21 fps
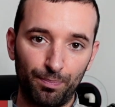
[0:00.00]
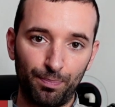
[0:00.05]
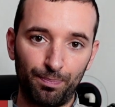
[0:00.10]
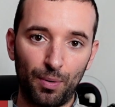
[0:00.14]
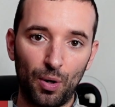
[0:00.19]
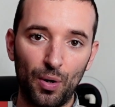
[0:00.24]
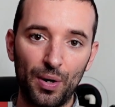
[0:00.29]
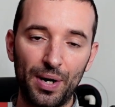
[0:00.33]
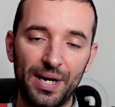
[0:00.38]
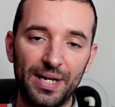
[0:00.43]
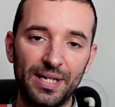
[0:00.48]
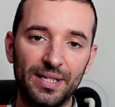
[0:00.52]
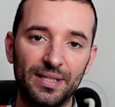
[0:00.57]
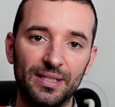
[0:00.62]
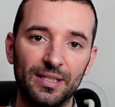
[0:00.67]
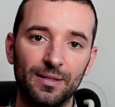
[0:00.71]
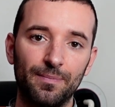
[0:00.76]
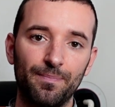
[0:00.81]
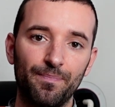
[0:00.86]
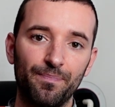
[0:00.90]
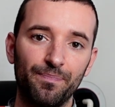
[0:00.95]

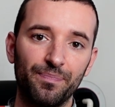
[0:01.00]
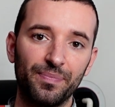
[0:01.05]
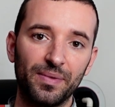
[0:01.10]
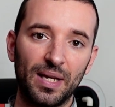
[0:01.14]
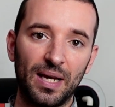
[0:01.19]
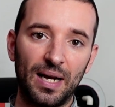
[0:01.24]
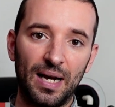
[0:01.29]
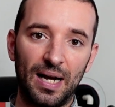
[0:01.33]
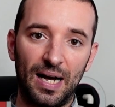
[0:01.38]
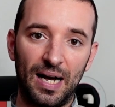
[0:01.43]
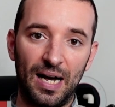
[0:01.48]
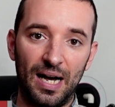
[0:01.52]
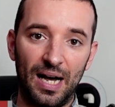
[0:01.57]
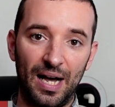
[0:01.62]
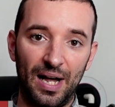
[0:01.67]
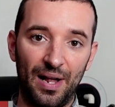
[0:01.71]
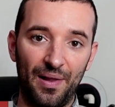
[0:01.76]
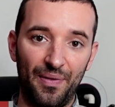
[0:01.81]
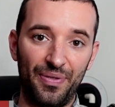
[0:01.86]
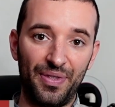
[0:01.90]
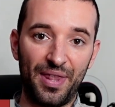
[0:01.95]
point
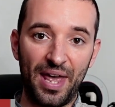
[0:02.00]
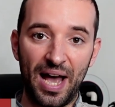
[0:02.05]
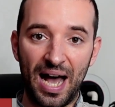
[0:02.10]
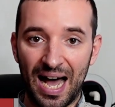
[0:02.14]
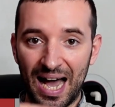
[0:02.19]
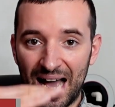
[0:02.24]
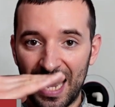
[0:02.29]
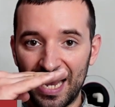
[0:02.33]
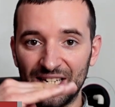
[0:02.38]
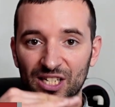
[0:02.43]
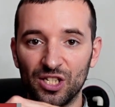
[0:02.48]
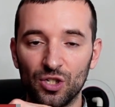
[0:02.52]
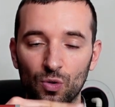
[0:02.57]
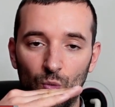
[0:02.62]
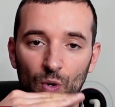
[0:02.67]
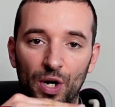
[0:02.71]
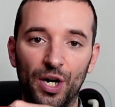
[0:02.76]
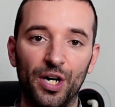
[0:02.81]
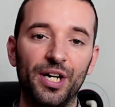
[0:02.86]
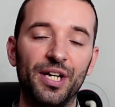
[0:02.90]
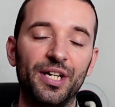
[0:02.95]
the height
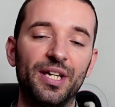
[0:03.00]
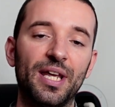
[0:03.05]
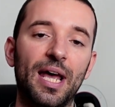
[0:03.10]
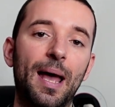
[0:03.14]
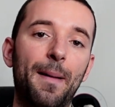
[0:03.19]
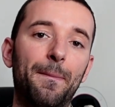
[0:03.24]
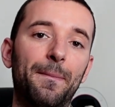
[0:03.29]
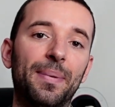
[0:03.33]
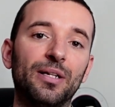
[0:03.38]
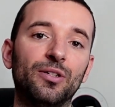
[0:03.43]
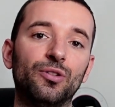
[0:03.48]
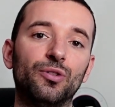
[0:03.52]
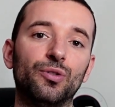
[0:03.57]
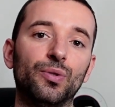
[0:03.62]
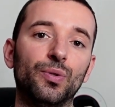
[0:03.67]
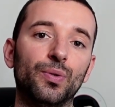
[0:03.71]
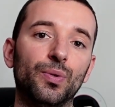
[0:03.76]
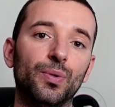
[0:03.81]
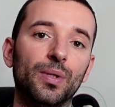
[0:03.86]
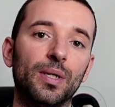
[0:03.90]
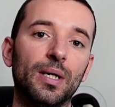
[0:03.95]
where it happened
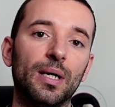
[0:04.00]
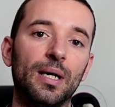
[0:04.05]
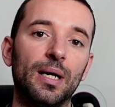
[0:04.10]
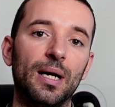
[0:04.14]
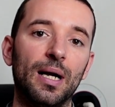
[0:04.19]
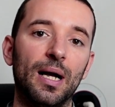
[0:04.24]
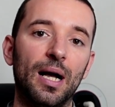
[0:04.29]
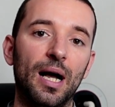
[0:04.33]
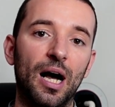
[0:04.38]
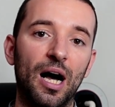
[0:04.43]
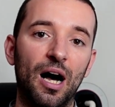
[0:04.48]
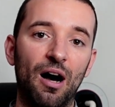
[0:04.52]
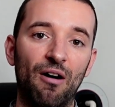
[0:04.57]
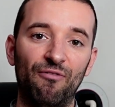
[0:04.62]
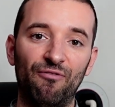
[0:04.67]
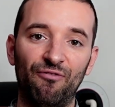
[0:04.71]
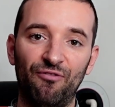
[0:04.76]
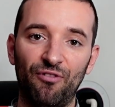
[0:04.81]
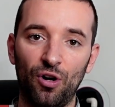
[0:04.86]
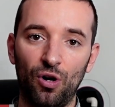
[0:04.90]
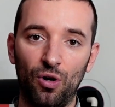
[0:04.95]
to
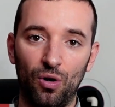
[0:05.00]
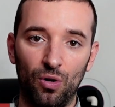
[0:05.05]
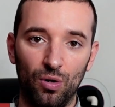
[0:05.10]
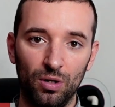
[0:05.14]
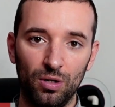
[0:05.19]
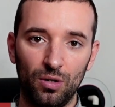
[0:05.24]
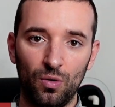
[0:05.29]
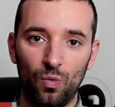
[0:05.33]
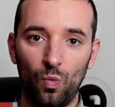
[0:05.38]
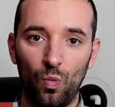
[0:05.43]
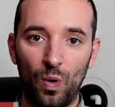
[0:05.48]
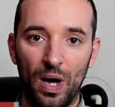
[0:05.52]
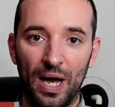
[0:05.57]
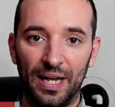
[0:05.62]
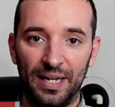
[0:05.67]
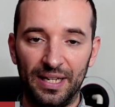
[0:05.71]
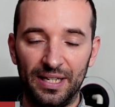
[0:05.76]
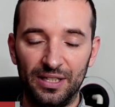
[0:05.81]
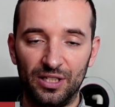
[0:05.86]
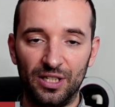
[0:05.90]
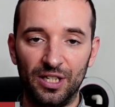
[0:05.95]
fall
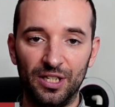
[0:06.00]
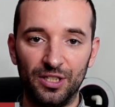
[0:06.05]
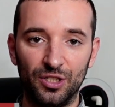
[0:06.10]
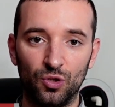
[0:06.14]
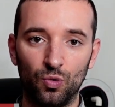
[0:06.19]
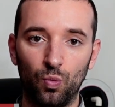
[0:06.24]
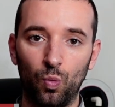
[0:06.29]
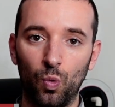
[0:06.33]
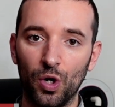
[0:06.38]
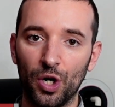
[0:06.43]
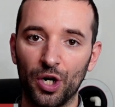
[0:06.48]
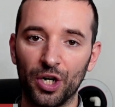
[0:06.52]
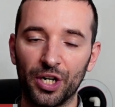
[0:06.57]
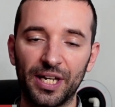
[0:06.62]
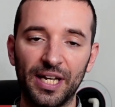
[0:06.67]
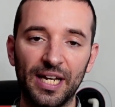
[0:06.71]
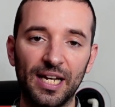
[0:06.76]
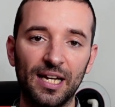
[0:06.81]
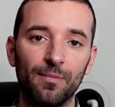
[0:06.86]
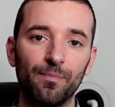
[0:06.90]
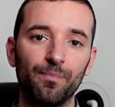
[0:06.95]
while it is
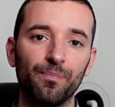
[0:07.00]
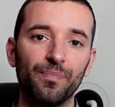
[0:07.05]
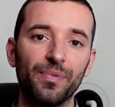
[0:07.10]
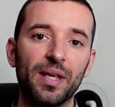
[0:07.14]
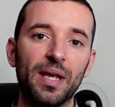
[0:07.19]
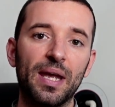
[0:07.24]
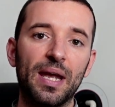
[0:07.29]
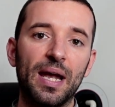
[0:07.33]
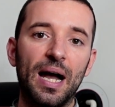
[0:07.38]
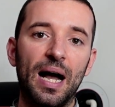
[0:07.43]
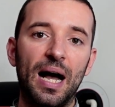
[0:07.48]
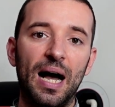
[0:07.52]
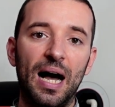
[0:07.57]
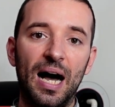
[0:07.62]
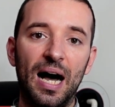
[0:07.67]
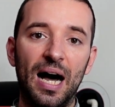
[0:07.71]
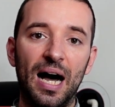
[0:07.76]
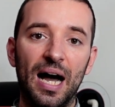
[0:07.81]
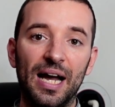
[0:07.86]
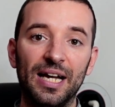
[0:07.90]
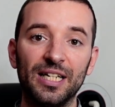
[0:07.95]
working,
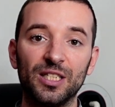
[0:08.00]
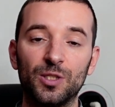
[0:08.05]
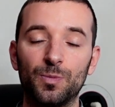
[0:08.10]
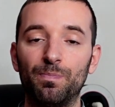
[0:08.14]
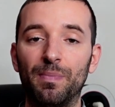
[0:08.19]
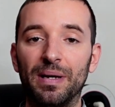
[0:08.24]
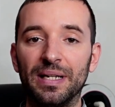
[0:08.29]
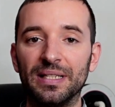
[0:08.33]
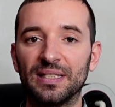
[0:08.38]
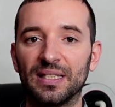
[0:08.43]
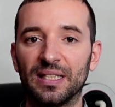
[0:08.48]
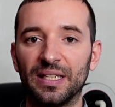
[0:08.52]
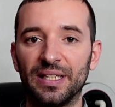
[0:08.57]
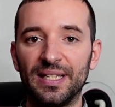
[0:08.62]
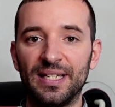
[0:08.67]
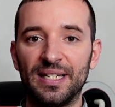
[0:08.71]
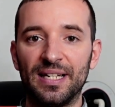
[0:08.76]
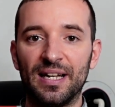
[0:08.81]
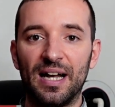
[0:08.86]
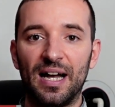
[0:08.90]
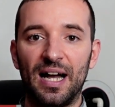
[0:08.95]
it's
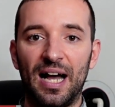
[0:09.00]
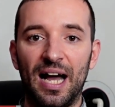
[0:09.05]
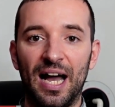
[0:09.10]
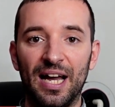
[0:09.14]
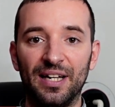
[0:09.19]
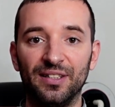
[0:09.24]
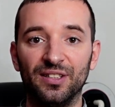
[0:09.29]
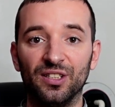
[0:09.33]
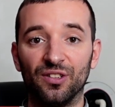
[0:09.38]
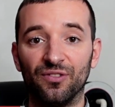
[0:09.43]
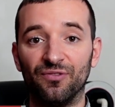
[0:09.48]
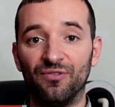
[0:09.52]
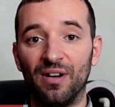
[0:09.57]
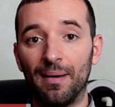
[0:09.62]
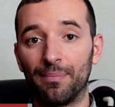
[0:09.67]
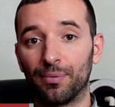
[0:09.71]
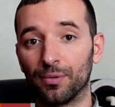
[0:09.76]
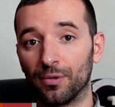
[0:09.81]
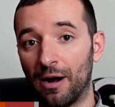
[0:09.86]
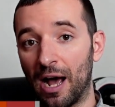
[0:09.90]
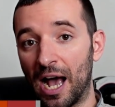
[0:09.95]
basically either
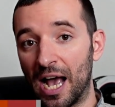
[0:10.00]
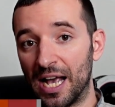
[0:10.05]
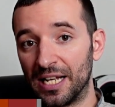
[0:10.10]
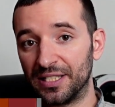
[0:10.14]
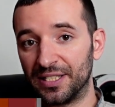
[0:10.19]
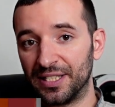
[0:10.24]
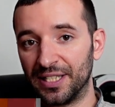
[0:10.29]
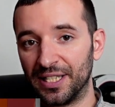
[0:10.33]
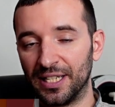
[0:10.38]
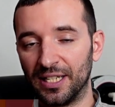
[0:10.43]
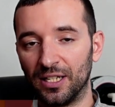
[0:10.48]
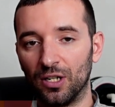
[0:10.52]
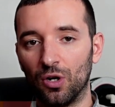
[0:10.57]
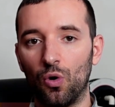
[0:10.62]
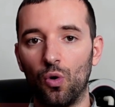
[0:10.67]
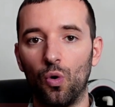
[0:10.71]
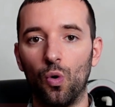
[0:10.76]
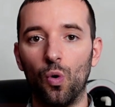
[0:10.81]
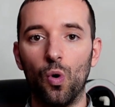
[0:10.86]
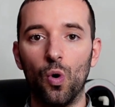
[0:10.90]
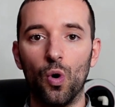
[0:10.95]
vaporizing
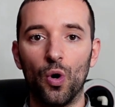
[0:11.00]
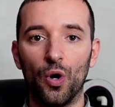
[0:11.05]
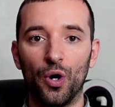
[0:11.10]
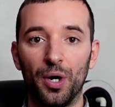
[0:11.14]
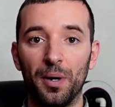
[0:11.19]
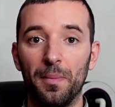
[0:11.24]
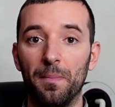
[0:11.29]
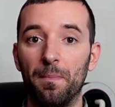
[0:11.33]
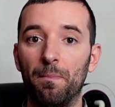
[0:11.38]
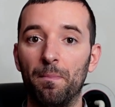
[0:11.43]
or